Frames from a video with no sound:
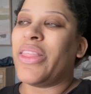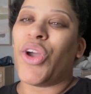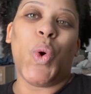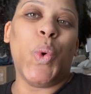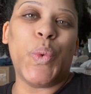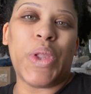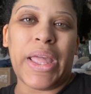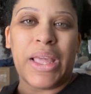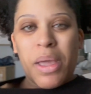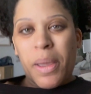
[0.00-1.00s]
their own
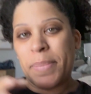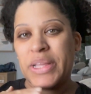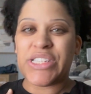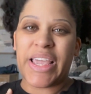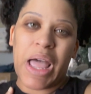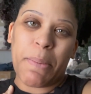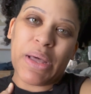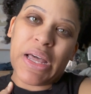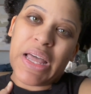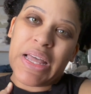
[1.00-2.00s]
like
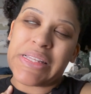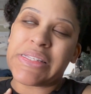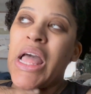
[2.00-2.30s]
pajamas